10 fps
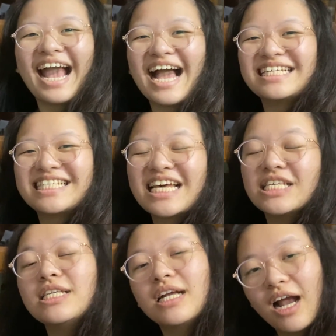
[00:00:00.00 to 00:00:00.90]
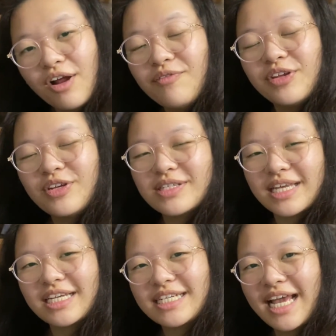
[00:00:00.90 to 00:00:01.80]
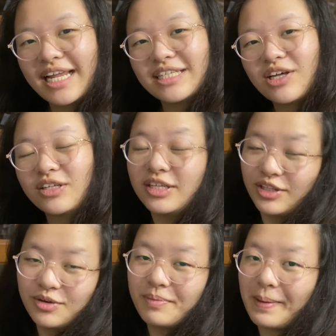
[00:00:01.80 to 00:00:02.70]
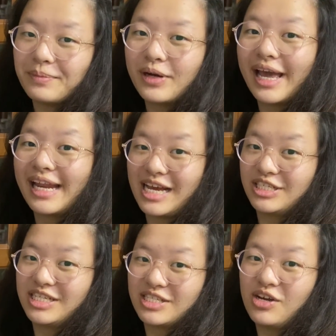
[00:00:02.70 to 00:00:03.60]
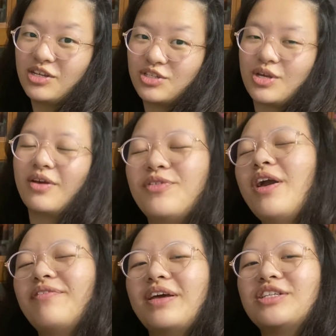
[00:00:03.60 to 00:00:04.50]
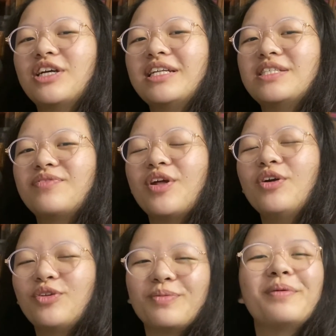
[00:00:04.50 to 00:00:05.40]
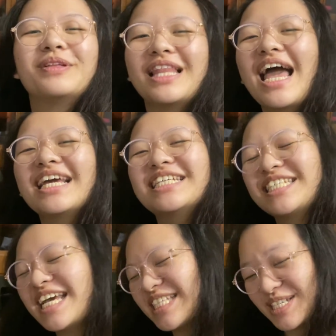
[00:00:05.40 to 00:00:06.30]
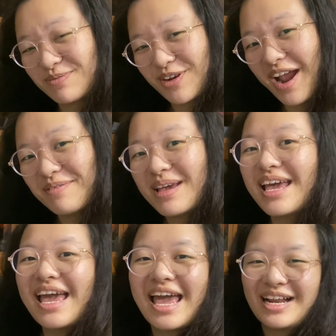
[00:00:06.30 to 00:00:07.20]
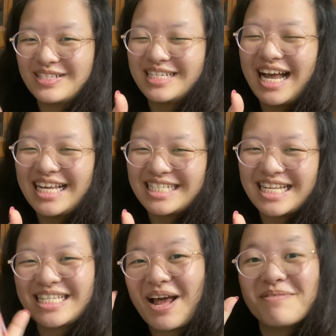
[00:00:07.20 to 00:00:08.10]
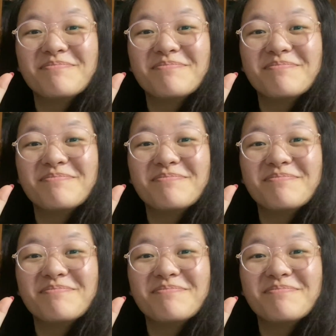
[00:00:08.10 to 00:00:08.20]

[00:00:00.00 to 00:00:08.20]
guys, so the current video is actually edited on the new MacBook Air that I just got. So you have enjoyed this video, do remember to like, share and subscribe. And I'll see you guys next